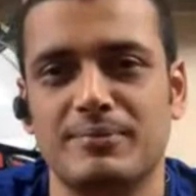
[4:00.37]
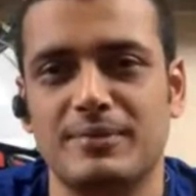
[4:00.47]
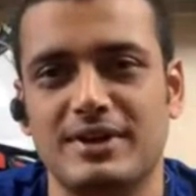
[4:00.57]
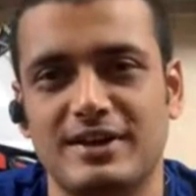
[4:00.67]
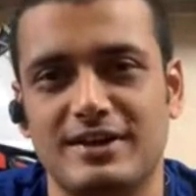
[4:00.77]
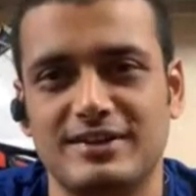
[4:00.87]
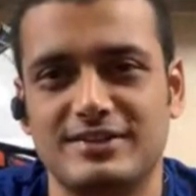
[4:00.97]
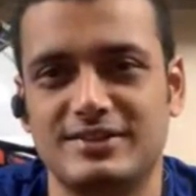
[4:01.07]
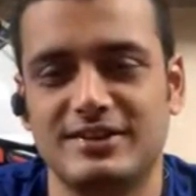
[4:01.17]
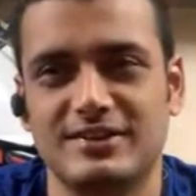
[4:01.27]
Mm,
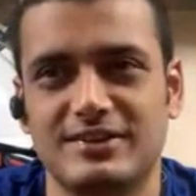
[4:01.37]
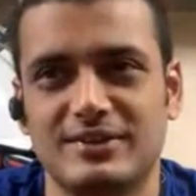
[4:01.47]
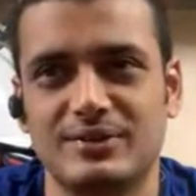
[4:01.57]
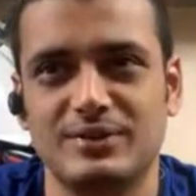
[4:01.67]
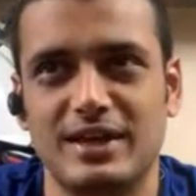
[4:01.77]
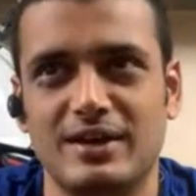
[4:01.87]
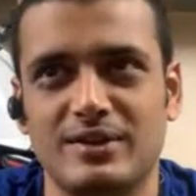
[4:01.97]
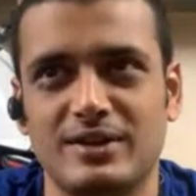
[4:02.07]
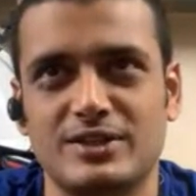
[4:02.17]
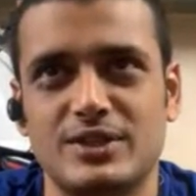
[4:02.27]
but
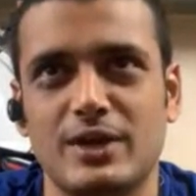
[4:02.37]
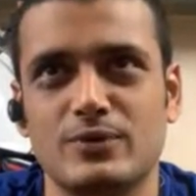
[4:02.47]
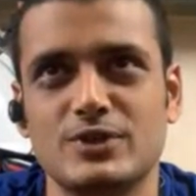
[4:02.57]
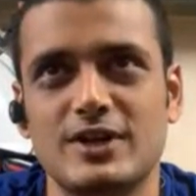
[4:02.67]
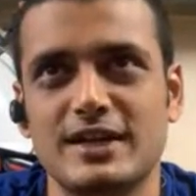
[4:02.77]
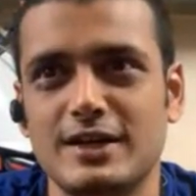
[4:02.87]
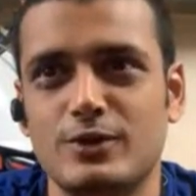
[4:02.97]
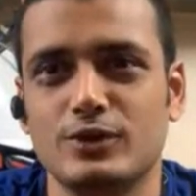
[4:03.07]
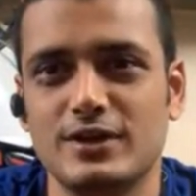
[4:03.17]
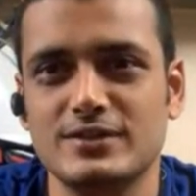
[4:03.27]
Right. It's, it was not
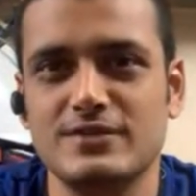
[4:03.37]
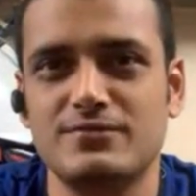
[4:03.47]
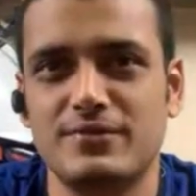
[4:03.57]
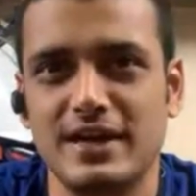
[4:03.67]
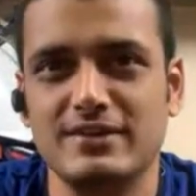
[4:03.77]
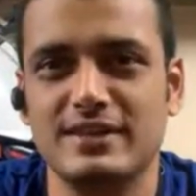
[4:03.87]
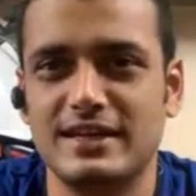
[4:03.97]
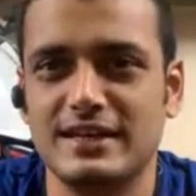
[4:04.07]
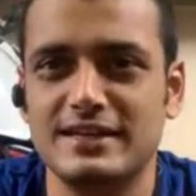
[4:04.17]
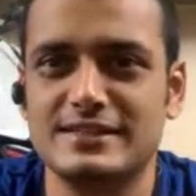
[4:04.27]
until 2005
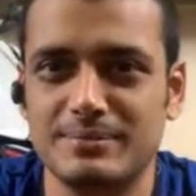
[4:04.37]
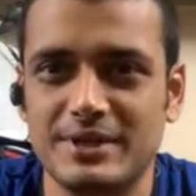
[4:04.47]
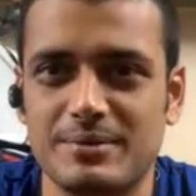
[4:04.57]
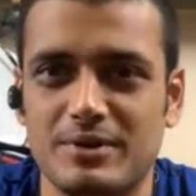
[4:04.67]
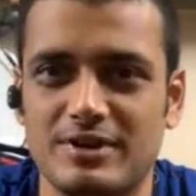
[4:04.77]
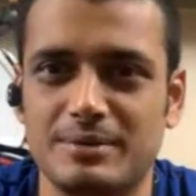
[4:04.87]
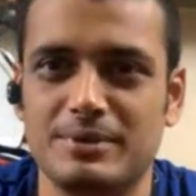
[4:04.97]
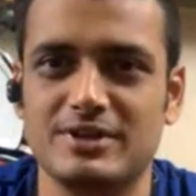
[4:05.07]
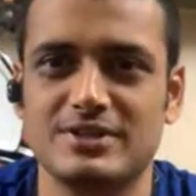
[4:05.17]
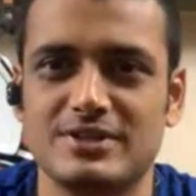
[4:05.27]
that I did something about
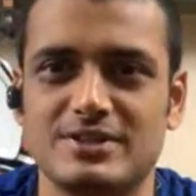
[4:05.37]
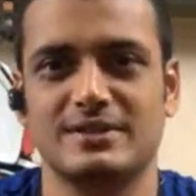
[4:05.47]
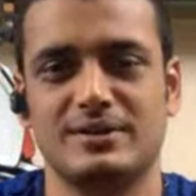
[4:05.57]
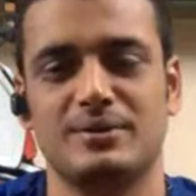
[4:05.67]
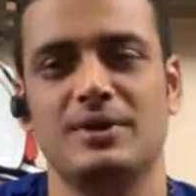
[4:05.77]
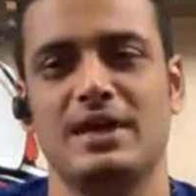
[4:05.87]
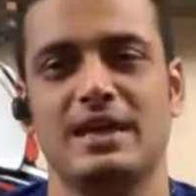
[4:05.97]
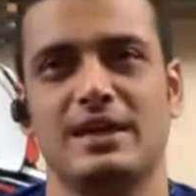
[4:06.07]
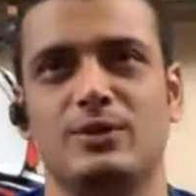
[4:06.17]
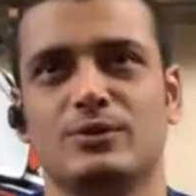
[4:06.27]
it because uh,
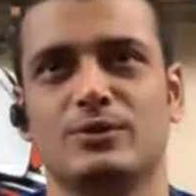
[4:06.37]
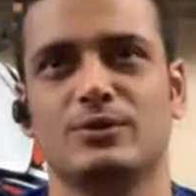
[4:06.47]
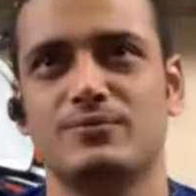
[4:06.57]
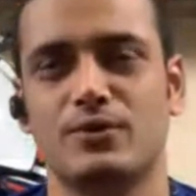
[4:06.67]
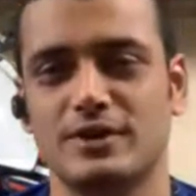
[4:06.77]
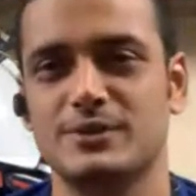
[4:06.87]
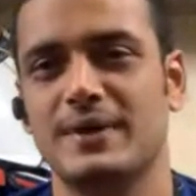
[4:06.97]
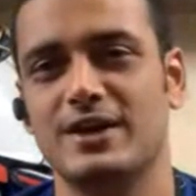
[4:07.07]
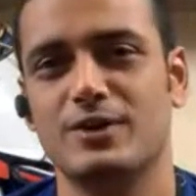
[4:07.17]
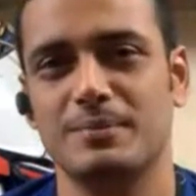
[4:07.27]
2004
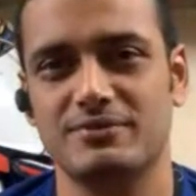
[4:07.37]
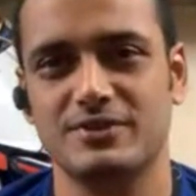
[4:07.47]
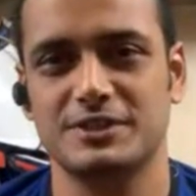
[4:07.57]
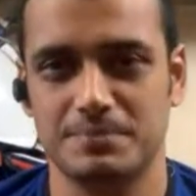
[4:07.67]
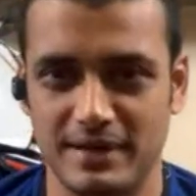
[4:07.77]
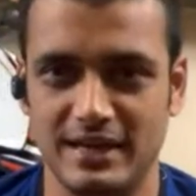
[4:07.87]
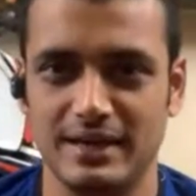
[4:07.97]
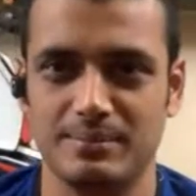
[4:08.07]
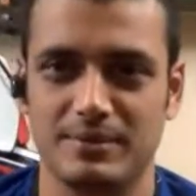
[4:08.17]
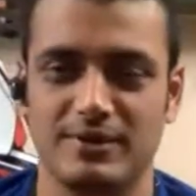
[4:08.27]
is when I got my first
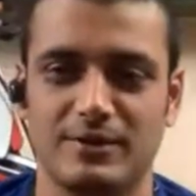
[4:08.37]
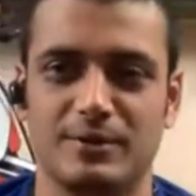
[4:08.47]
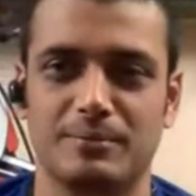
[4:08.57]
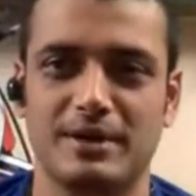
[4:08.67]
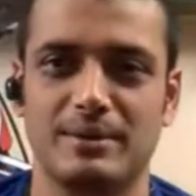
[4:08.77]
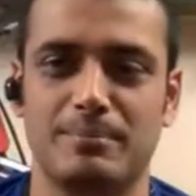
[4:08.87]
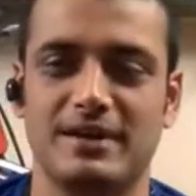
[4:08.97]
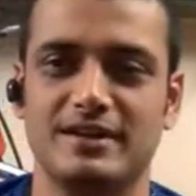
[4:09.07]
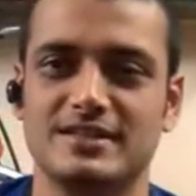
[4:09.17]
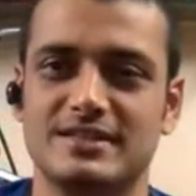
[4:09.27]
bike. Uh, my
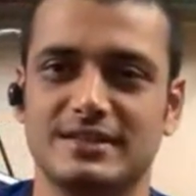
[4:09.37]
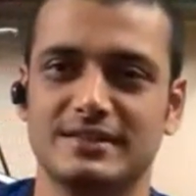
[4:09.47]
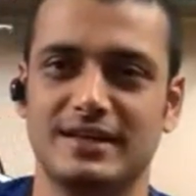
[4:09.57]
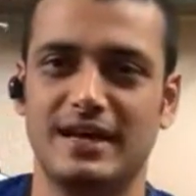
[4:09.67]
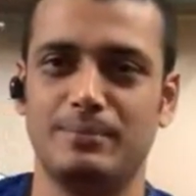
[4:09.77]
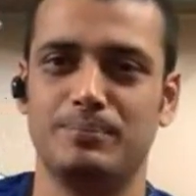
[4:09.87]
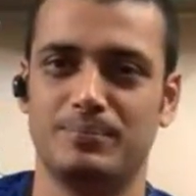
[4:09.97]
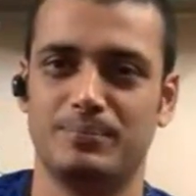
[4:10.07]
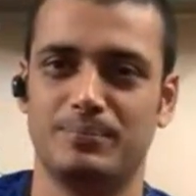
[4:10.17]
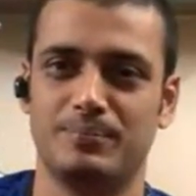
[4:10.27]
parents uh, had